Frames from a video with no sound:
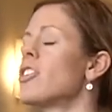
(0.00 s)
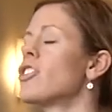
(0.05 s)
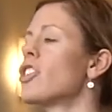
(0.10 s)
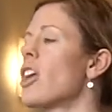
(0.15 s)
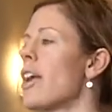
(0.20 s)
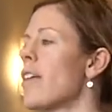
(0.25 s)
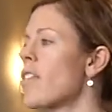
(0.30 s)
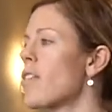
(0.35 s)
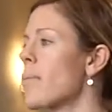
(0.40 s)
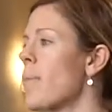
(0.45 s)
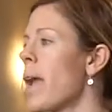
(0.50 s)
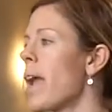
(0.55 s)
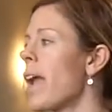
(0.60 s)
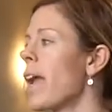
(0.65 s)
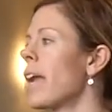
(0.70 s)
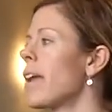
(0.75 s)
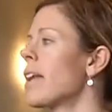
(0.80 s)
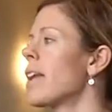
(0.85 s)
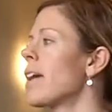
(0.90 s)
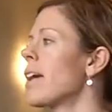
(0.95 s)
chest
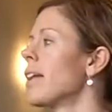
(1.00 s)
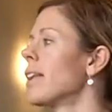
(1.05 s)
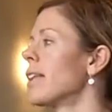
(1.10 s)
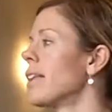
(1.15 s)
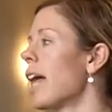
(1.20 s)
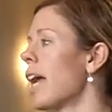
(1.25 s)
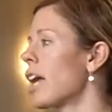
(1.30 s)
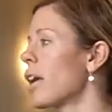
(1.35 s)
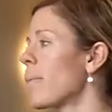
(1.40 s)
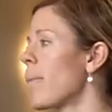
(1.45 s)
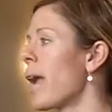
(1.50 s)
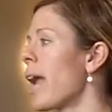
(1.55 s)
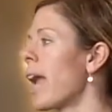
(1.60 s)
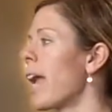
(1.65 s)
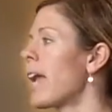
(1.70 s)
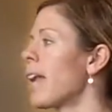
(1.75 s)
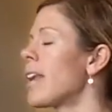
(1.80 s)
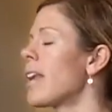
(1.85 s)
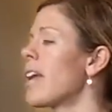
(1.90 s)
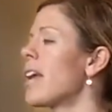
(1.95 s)
pain, leg
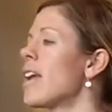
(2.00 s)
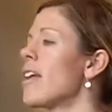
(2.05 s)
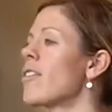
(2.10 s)
pain,